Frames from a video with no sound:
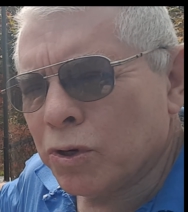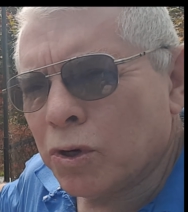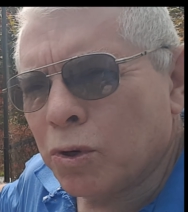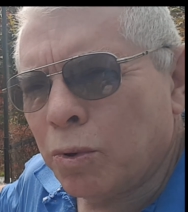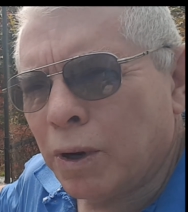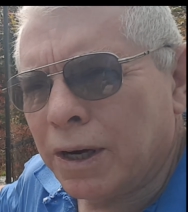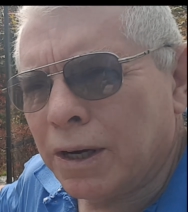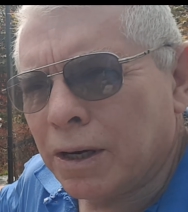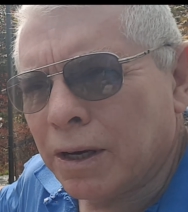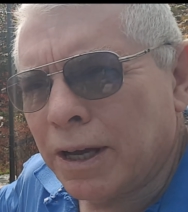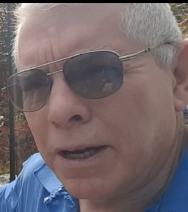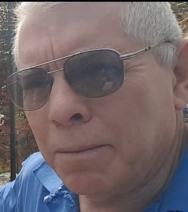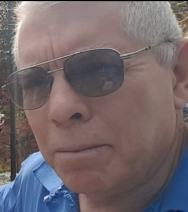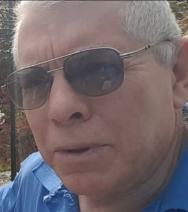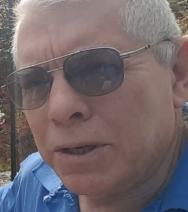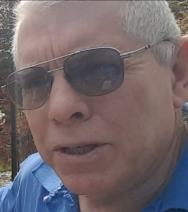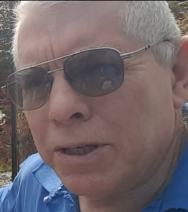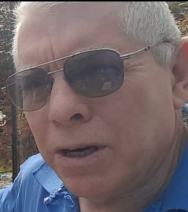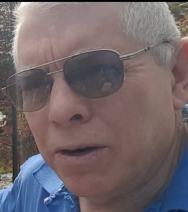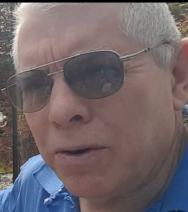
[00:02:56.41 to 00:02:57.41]
are quite light
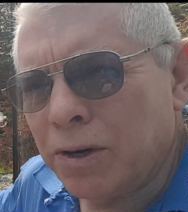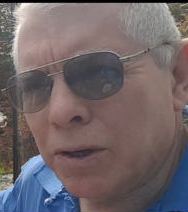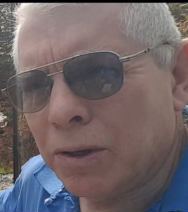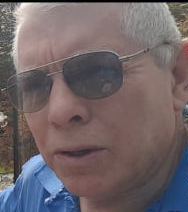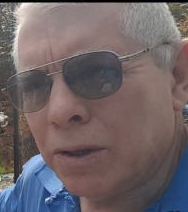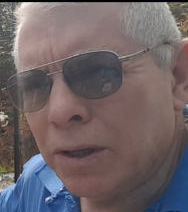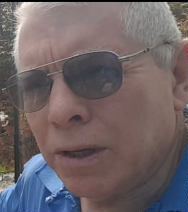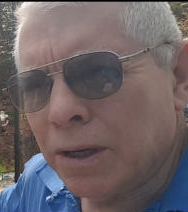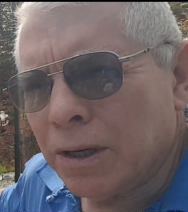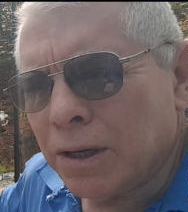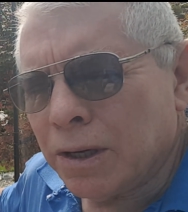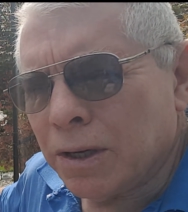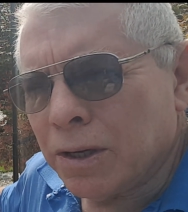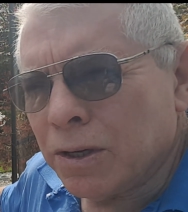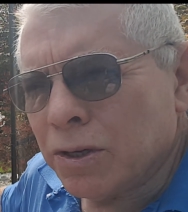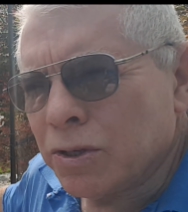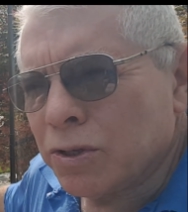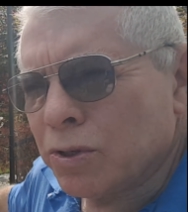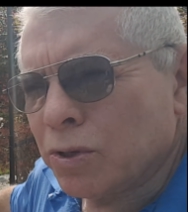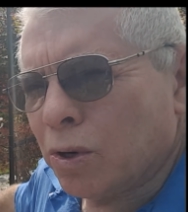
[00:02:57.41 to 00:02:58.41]
material,
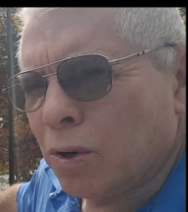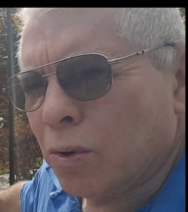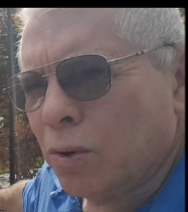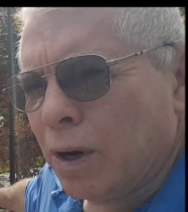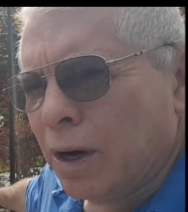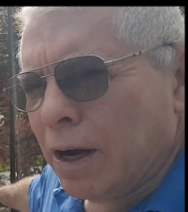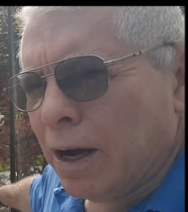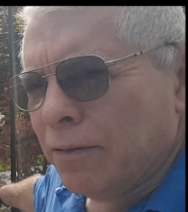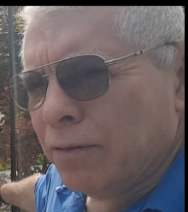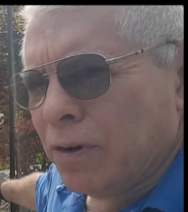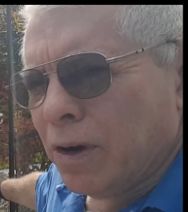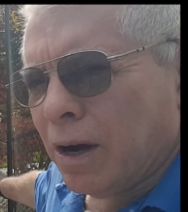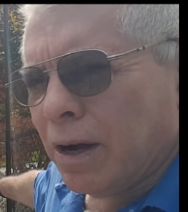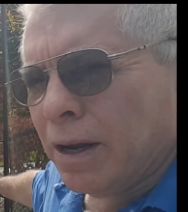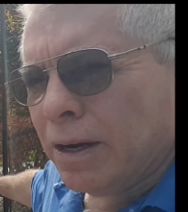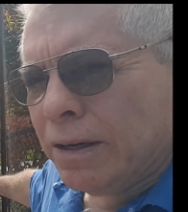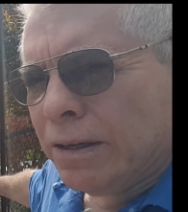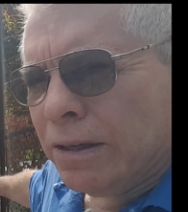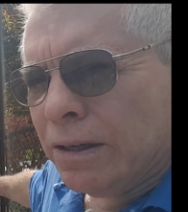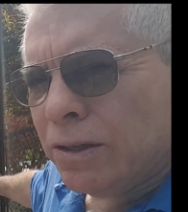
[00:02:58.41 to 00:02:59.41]
so I've
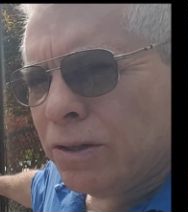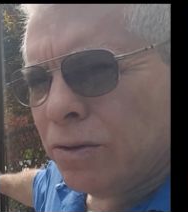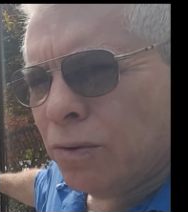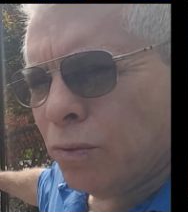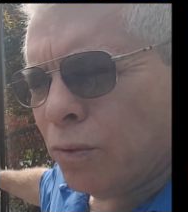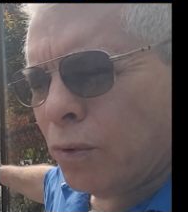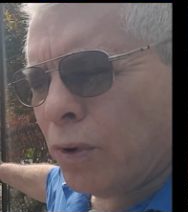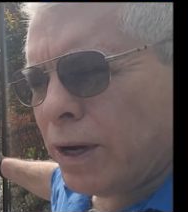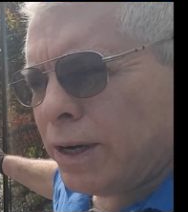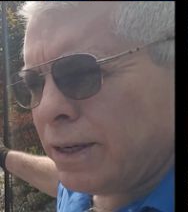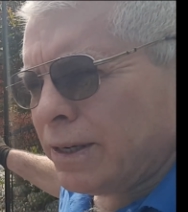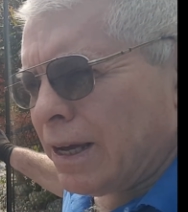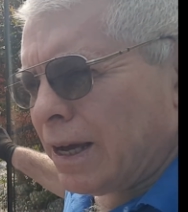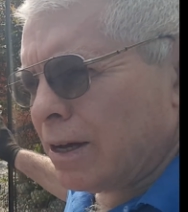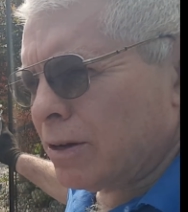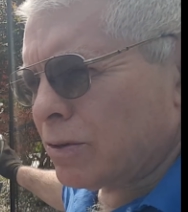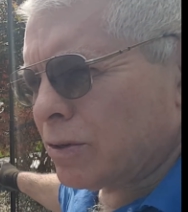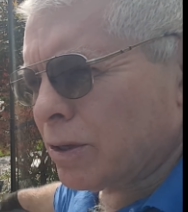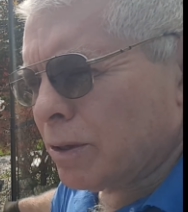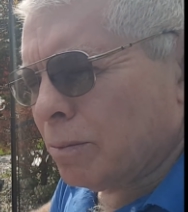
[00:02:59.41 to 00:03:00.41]
gone right
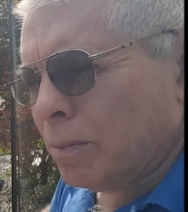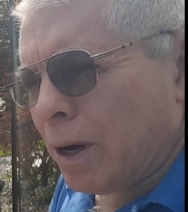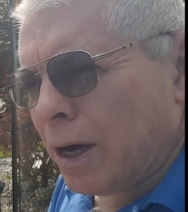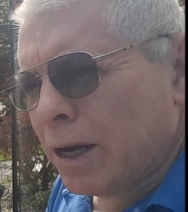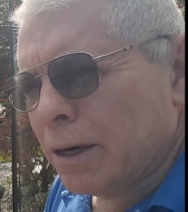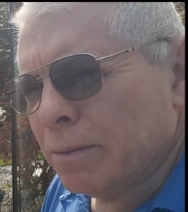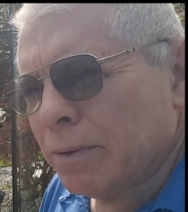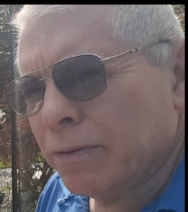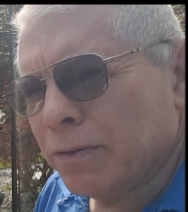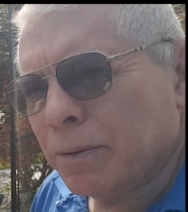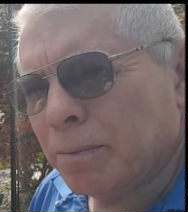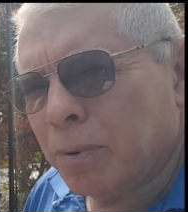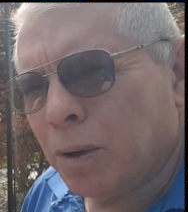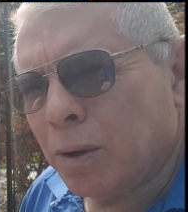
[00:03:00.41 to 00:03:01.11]
down to the bottom of the